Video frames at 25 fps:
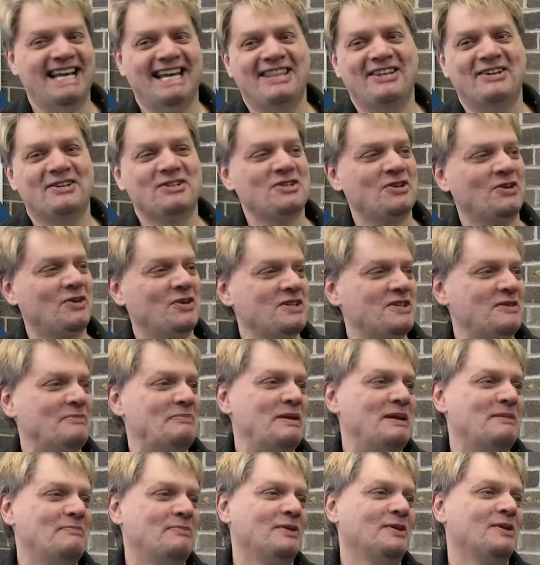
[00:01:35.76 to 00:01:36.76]
and they're charging
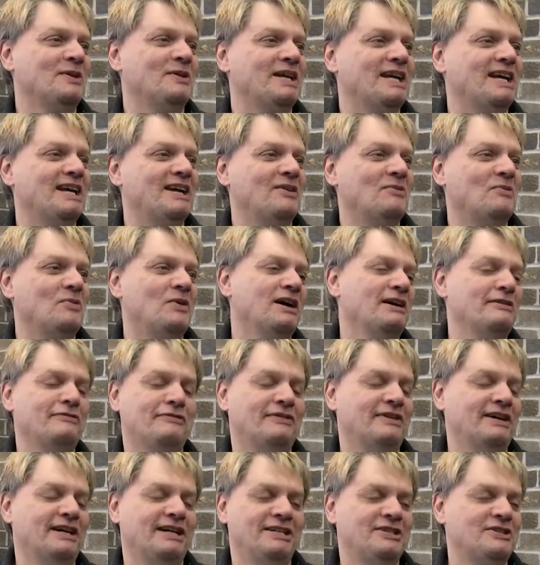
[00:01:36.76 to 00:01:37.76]
people to get on
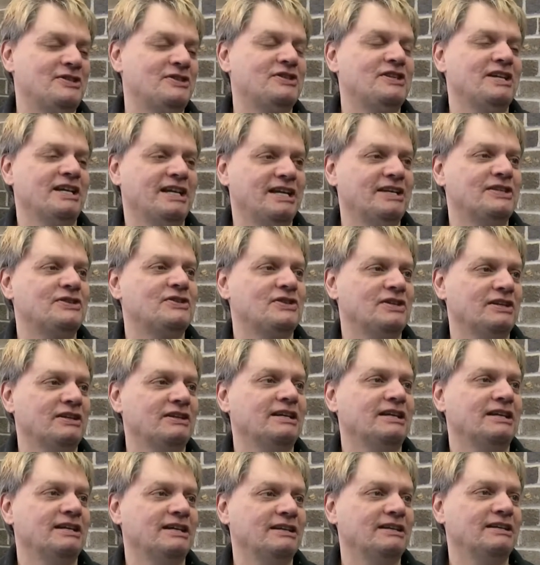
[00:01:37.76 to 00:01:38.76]
Wi-Fi. I just think it's
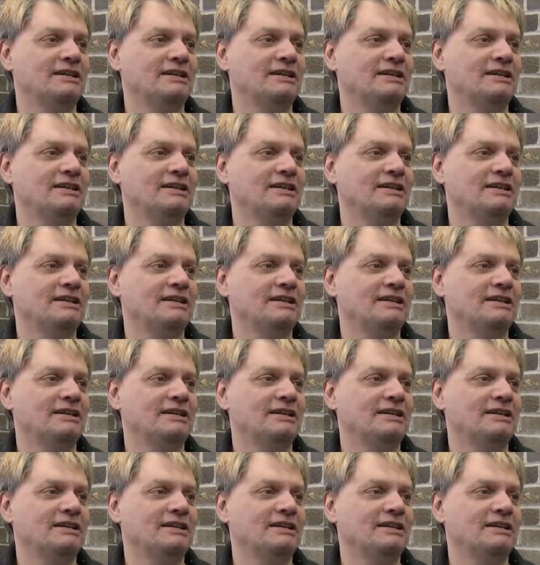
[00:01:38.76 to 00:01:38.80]
silly.